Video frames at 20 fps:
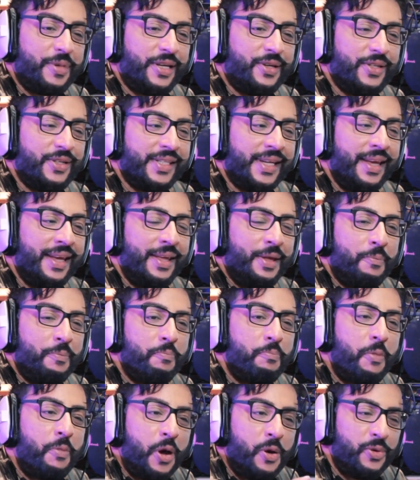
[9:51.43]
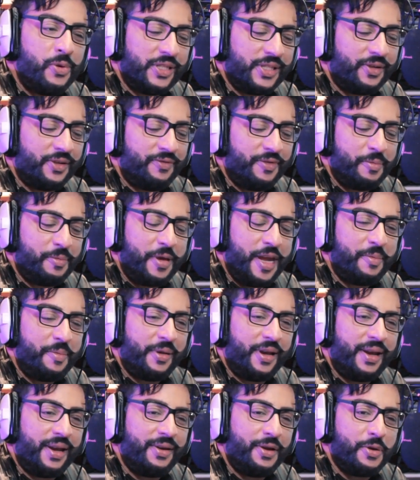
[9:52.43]
Because most of the
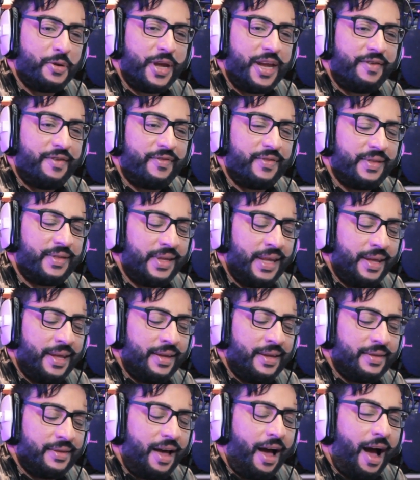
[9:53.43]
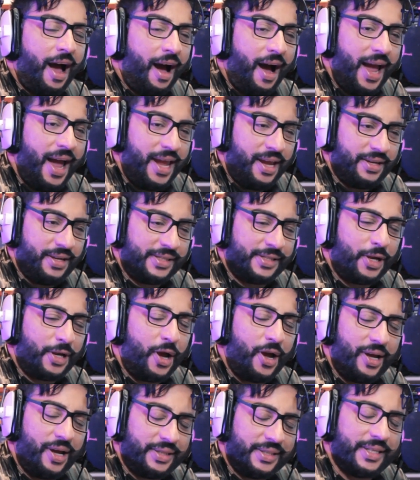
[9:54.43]
people I know, even the highest
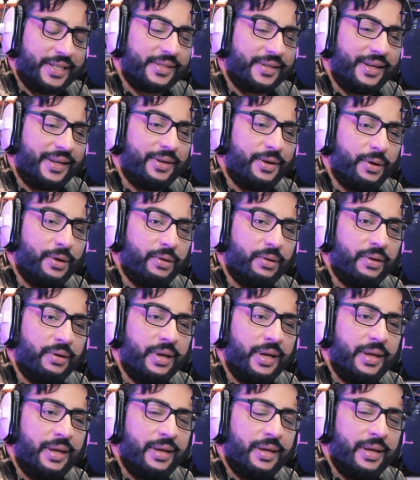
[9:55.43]
artists I know,